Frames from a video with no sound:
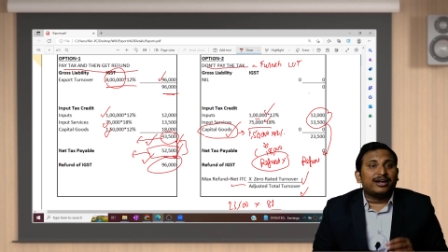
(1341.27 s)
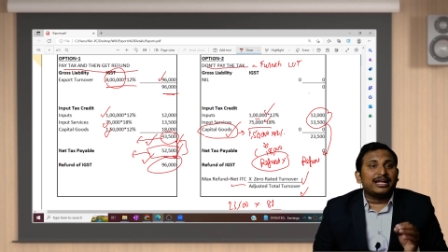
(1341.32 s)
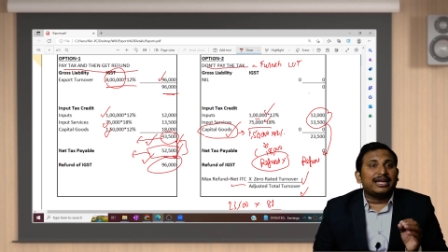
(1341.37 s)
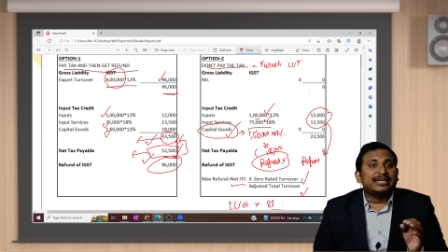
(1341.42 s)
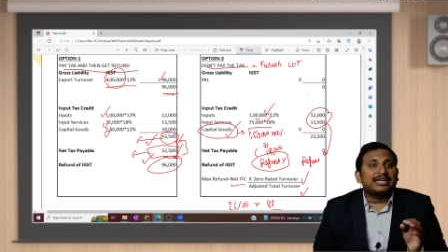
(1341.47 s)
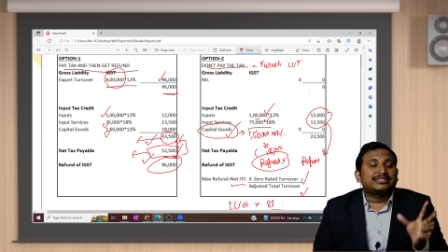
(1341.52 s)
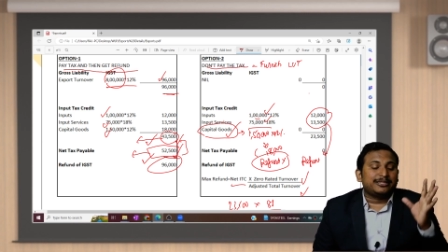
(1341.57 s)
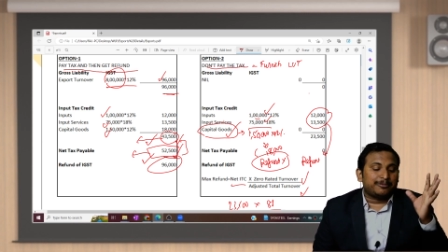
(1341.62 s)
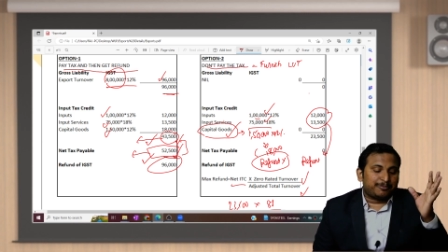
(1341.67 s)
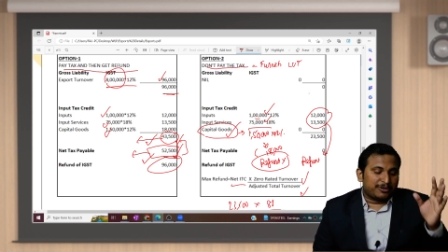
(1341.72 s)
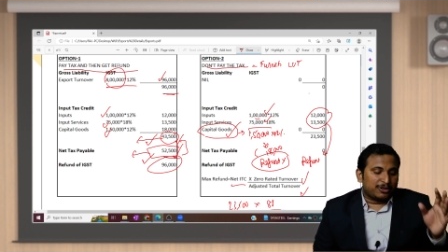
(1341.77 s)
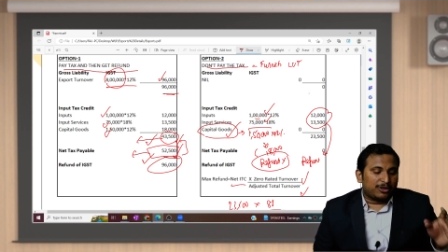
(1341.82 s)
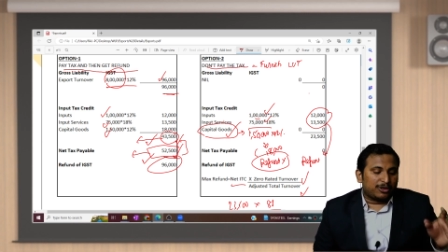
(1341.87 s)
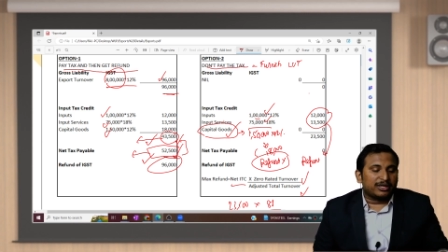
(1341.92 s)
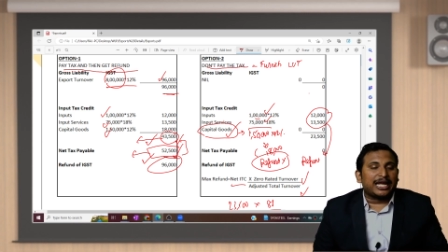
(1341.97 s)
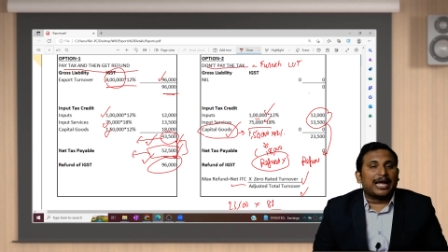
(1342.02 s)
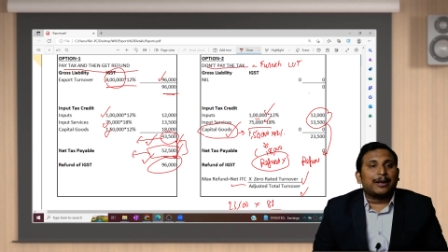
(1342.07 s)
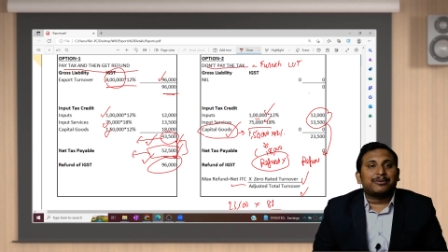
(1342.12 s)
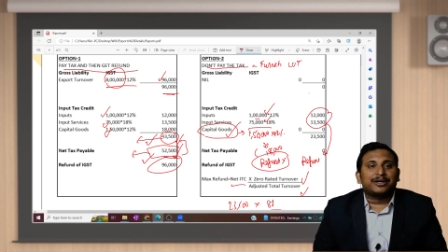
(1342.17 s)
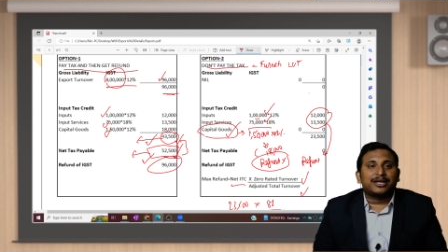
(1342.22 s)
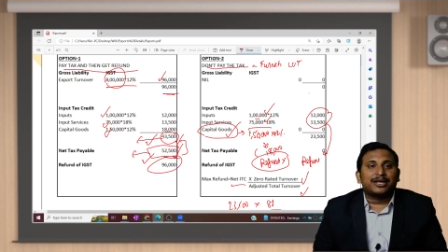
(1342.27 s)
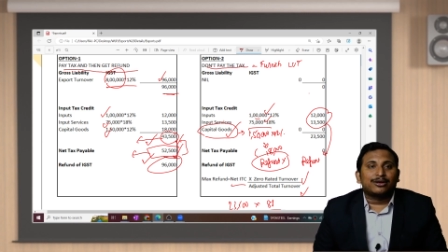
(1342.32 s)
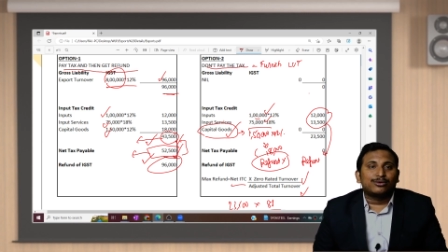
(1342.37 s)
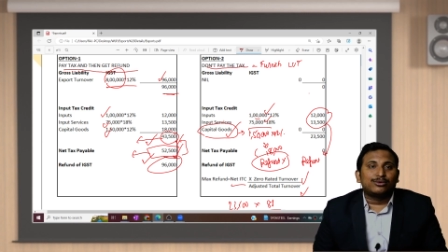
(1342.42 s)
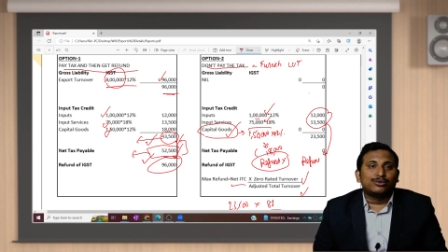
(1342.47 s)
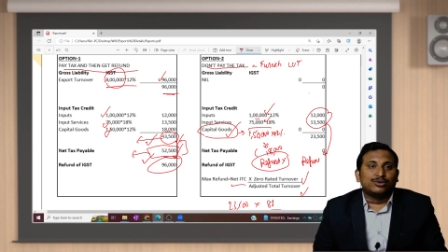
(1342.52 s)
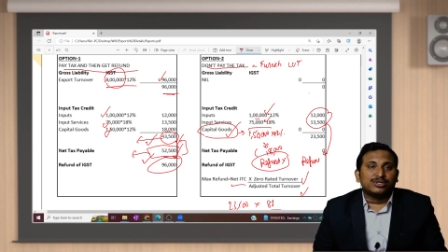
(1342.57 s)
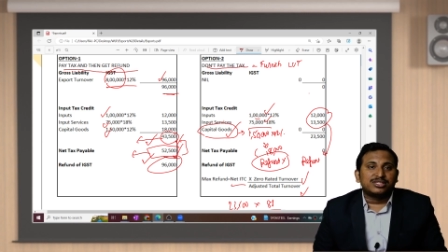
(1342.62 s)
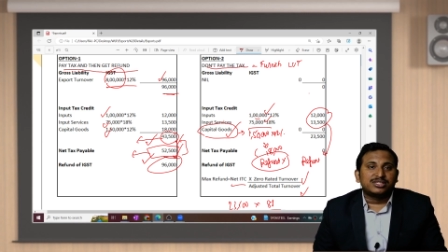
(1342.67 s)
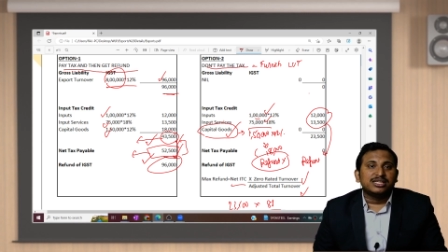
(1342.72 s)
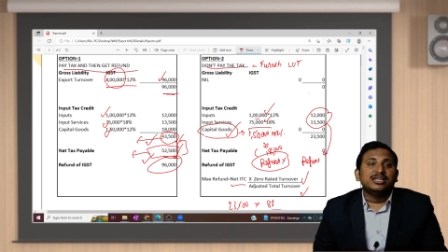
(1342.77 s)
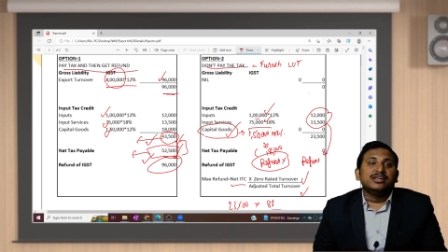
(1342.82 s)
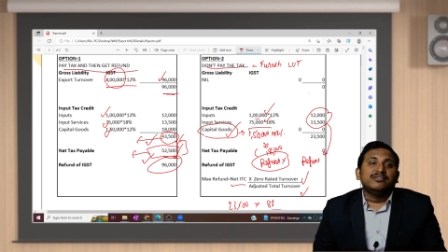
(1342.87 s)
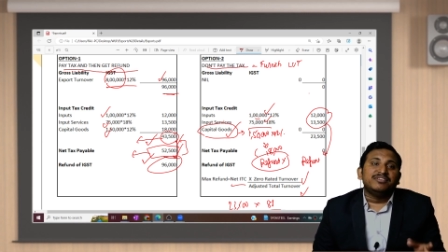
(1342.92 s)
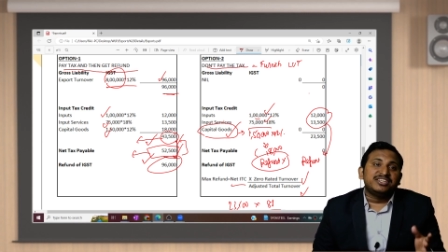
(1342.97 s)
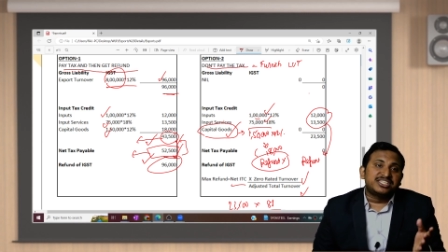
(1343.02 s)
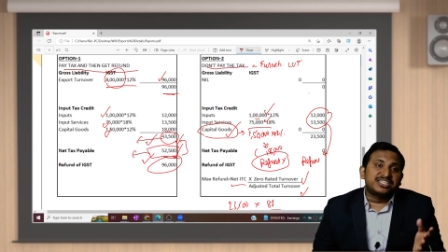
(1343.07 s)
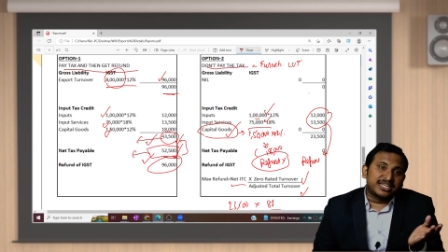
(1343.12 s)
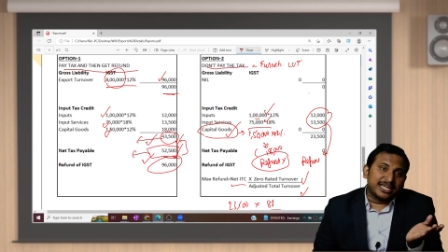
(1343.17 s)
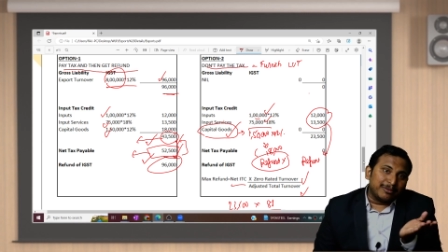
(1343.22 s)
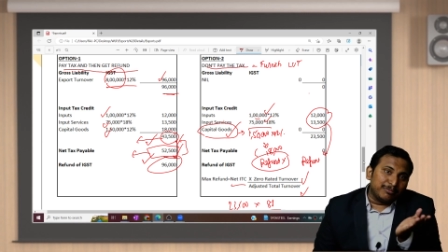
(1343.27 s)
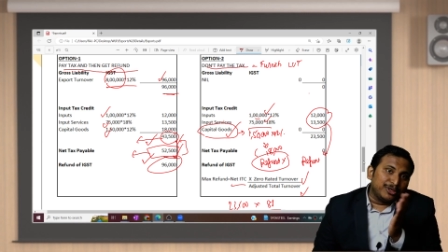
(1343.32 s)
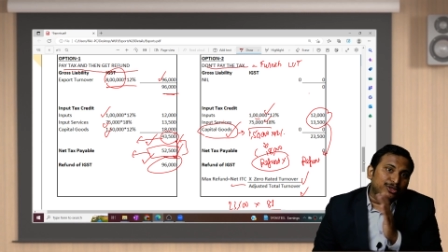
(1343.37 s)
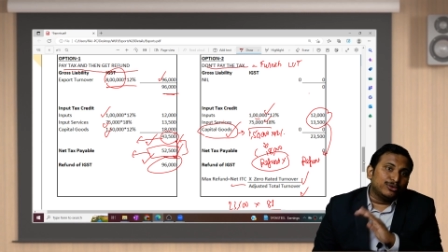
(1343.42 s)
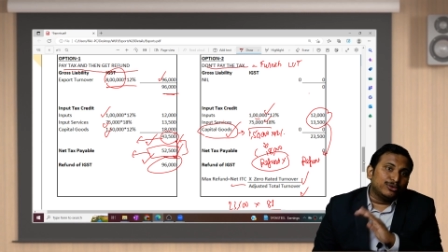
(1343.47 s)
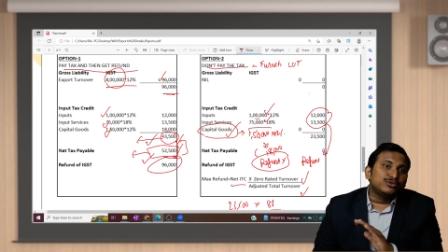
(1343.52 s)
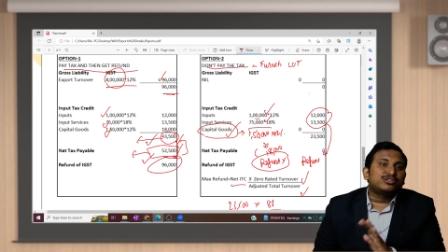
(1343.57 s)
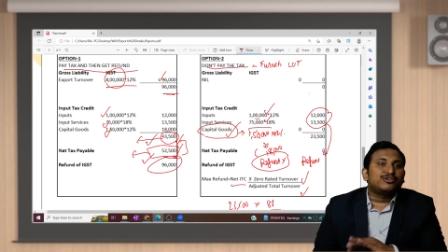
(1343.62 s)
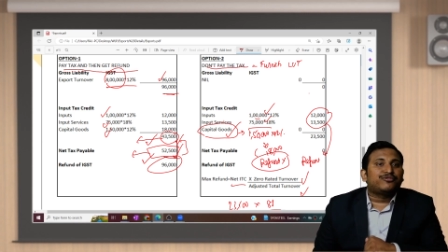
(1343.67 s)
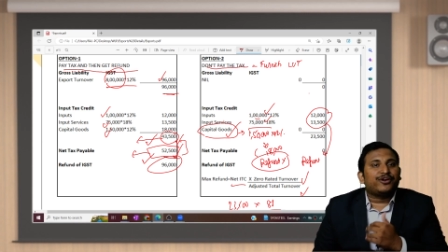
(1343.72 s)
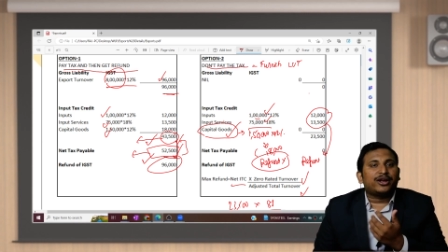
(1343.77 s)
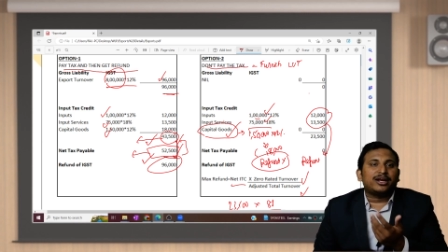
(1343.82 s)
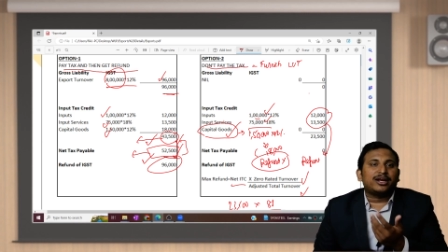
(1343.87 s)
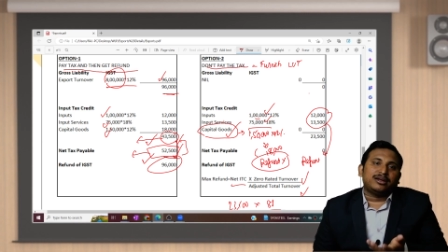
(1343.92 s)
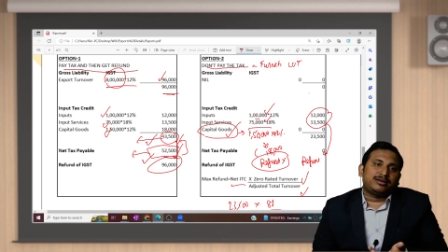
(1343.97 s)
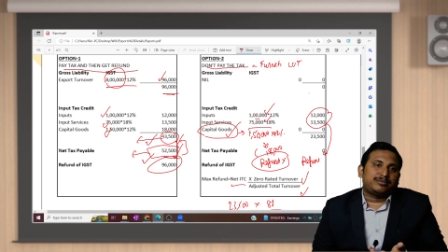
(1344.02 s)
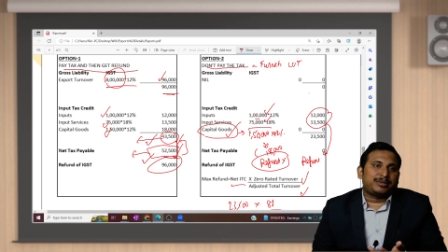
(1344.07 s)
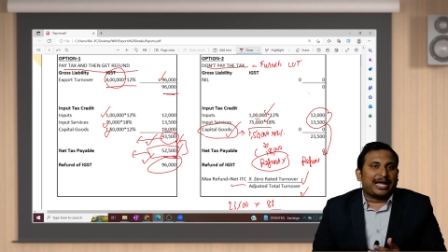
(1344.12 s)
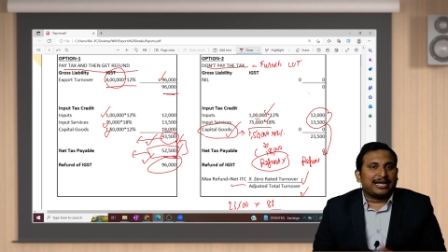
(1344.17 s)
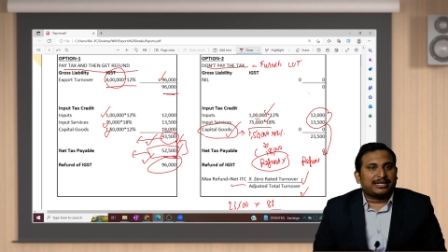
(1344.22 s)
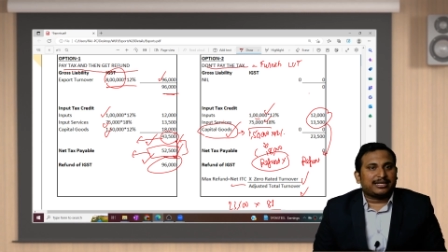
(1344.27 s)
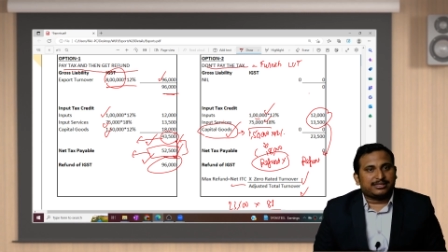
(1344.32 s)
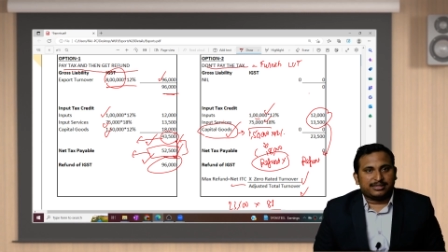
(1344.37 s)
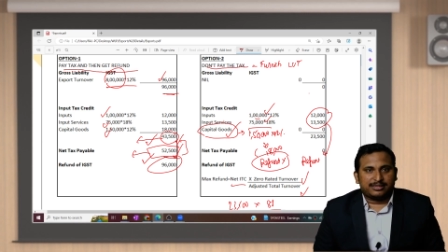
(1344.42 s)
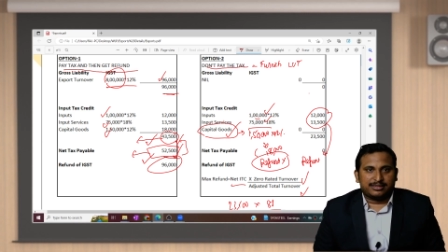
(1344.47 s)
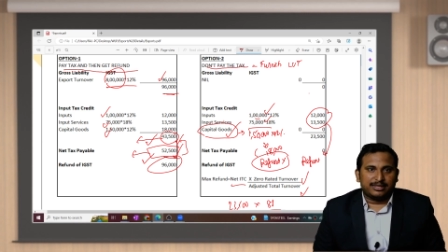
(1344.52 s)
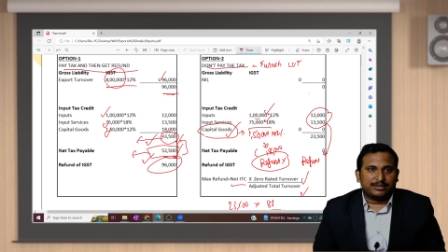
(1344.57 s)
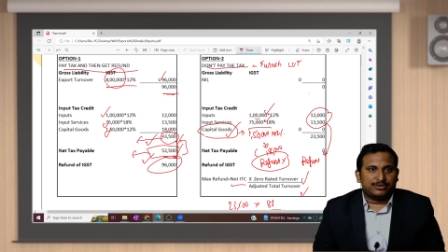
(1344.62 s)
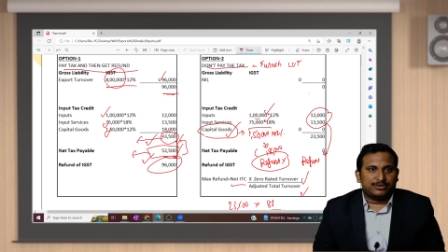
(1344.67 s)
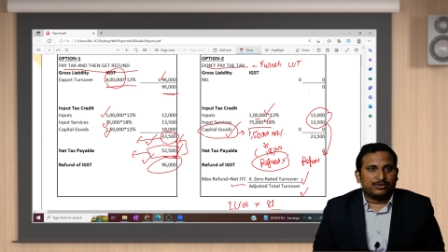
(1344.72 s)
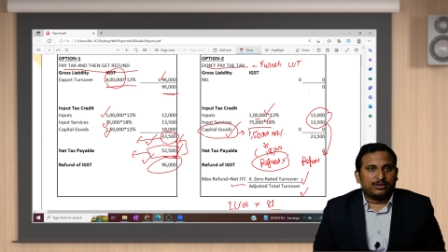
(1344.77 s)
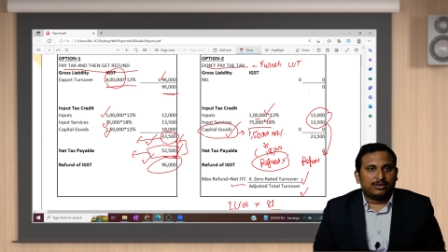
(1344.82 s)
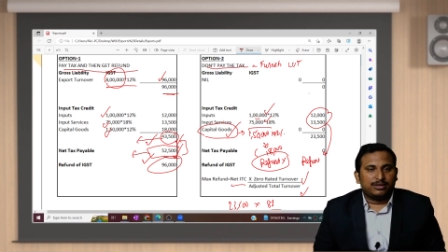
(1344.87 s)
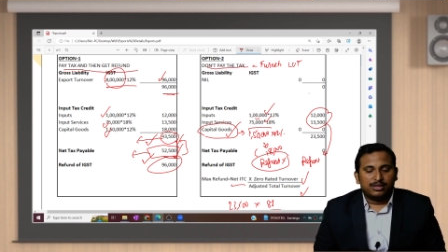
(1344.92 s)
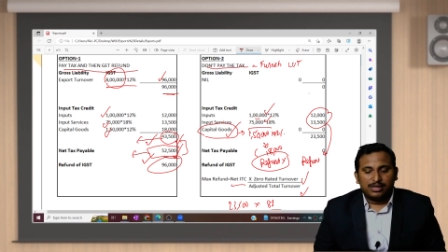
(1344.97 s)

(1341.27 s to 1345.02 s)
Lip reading: except on capital goods which can be used for taxes. That's all.